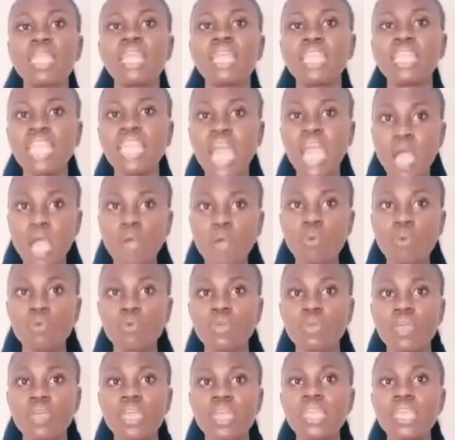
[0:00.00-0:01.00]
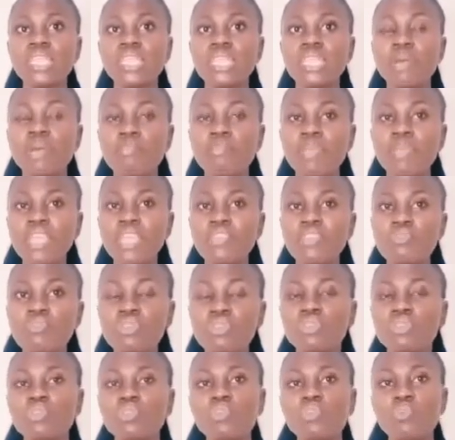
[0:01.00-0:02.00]
Now, the main
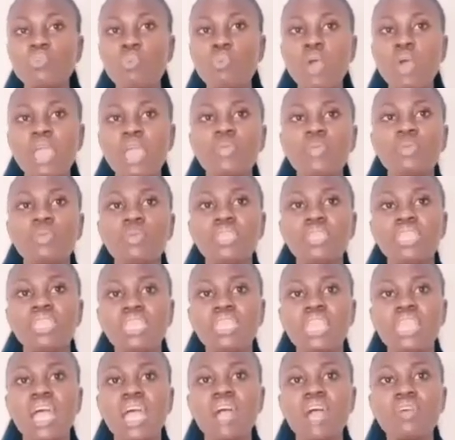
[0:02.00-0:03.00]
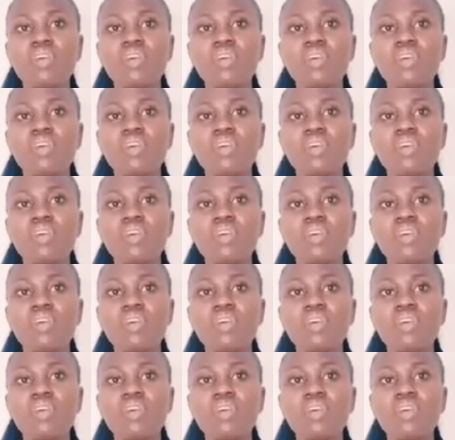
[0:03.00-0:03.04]
reason why we need a